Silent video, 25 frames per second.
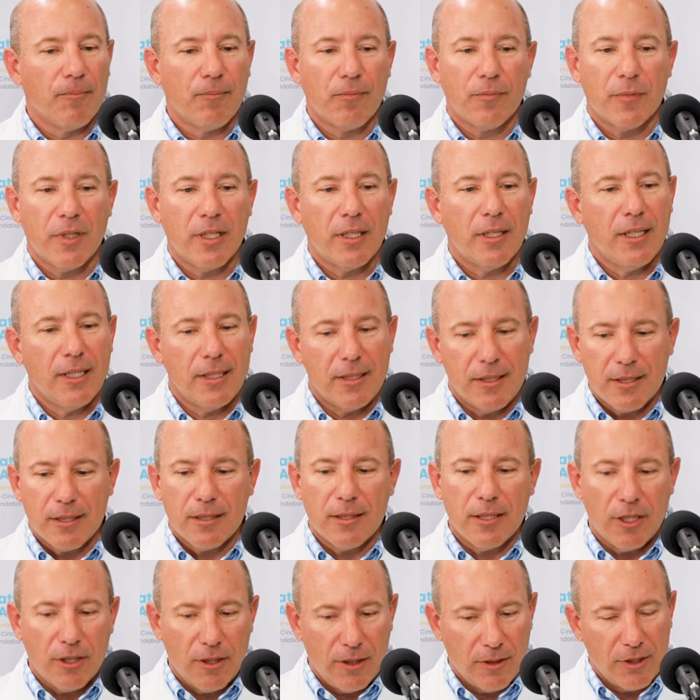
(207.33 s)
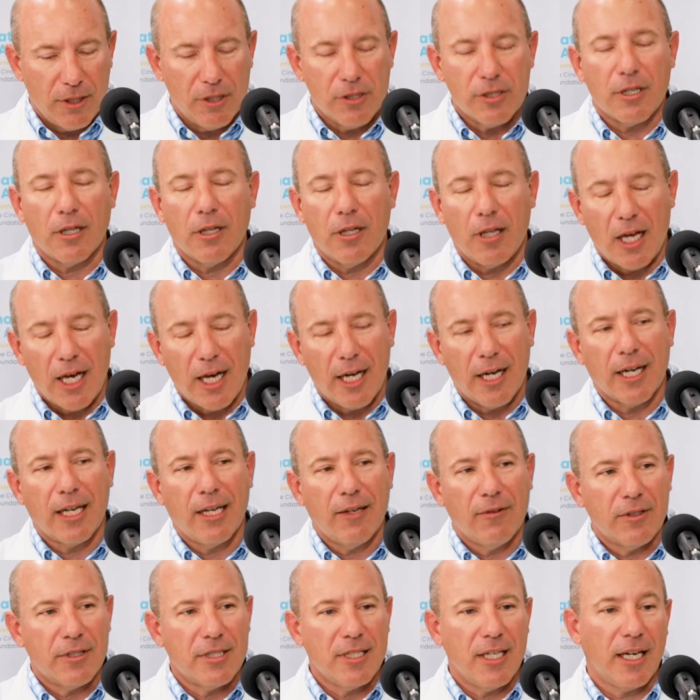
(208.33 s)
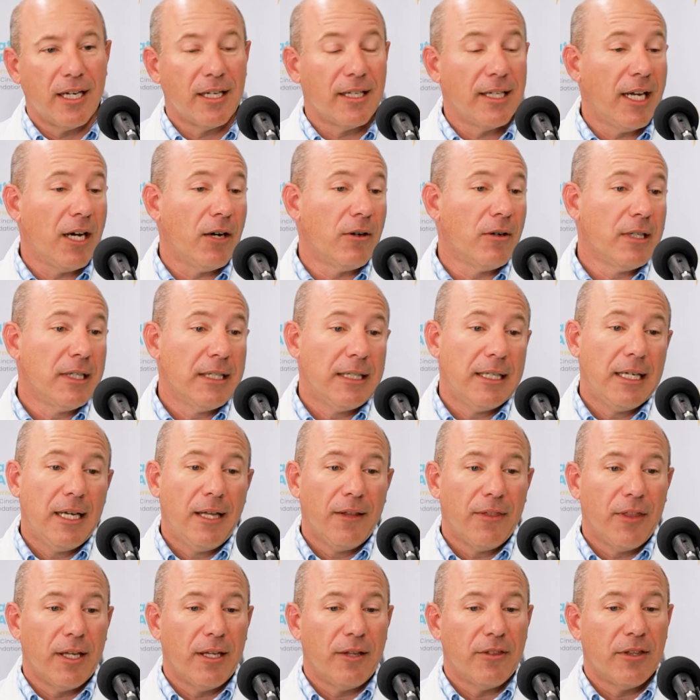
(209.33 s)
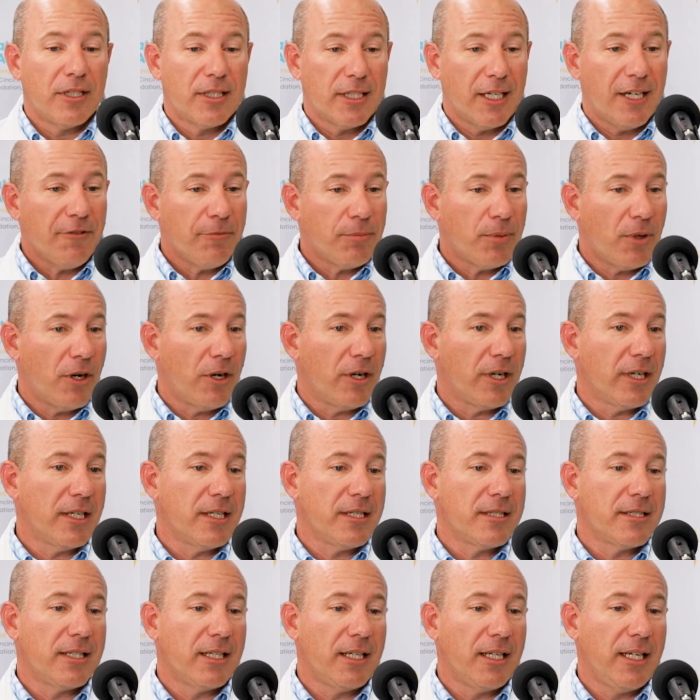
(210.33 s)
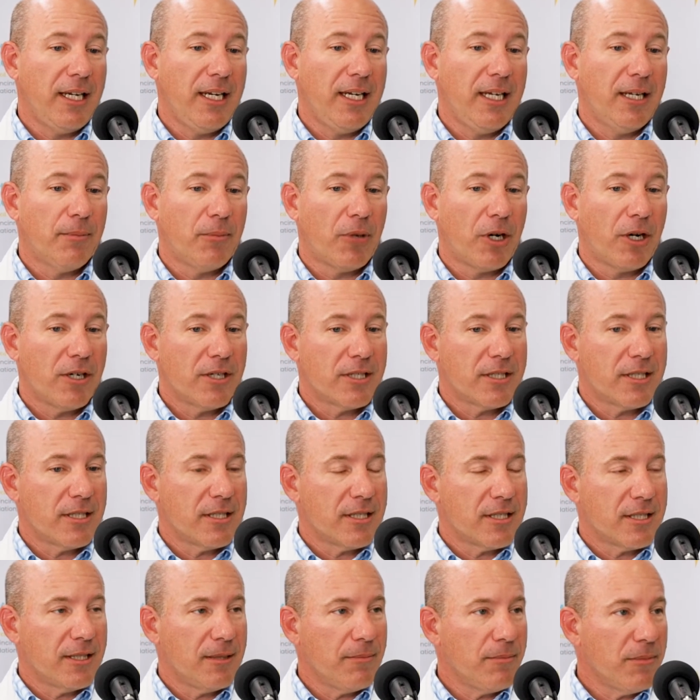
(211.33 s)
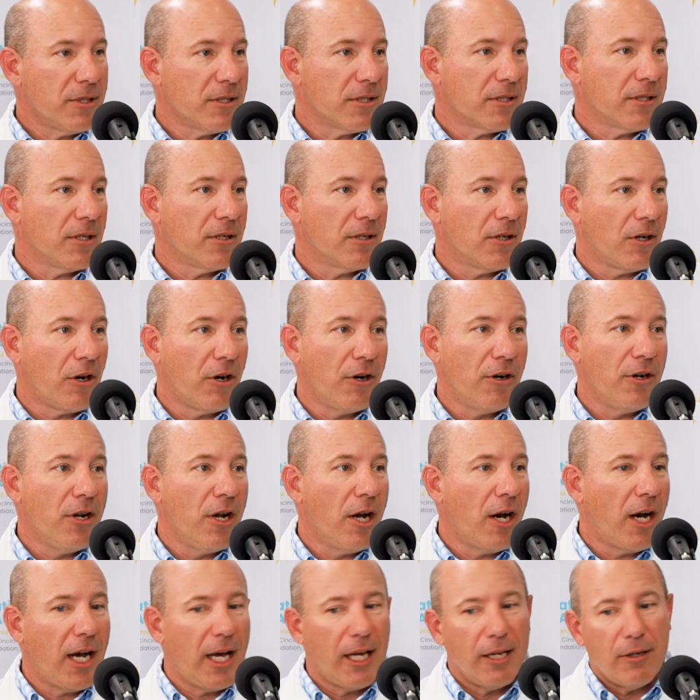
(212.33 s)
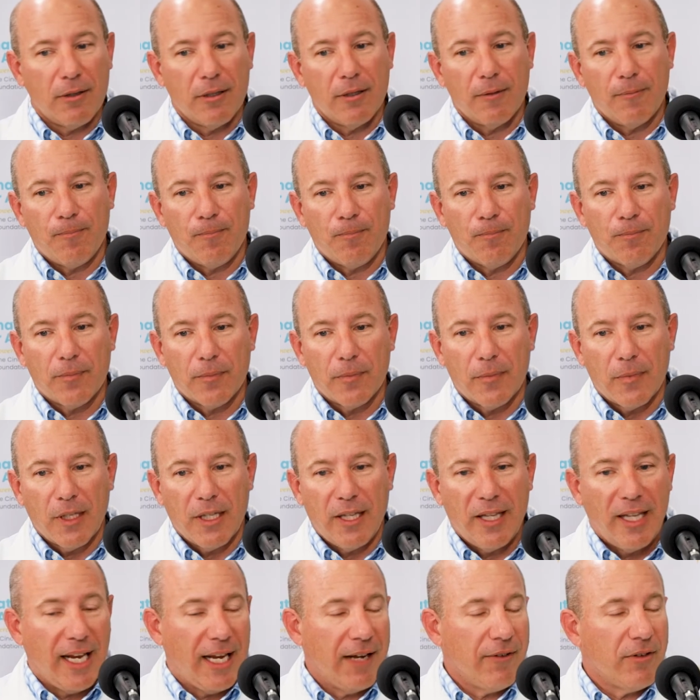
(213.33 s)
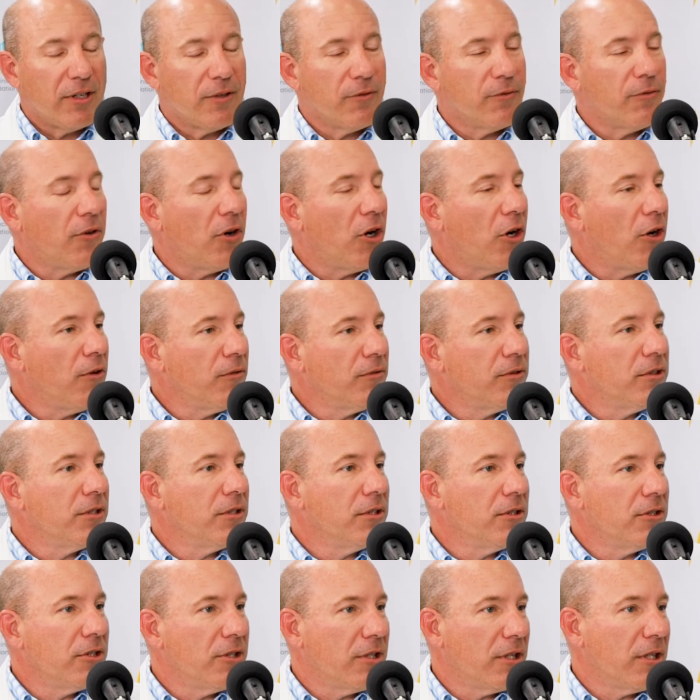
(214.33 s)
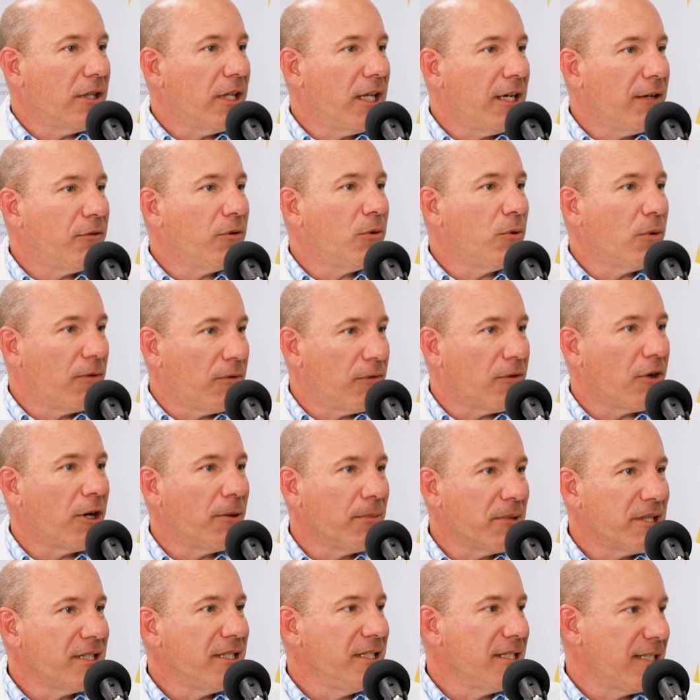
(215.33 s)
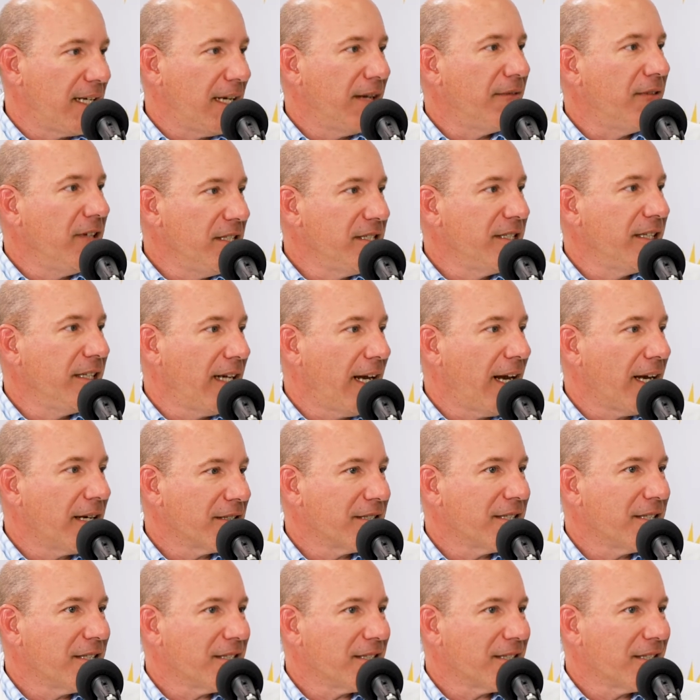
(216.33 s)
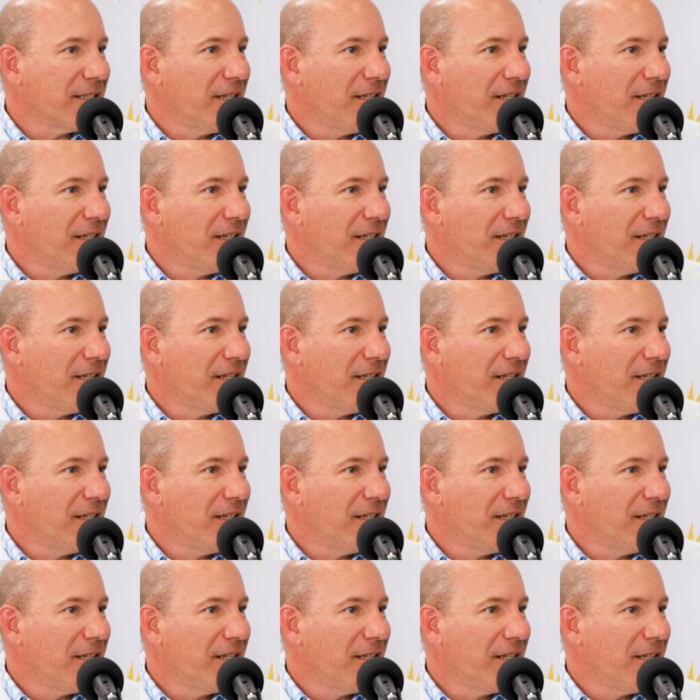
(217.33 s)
there's a lot of give and take. Now, the tough part is the EMR systems they haven't evolved to the level where pharmacies have easy access.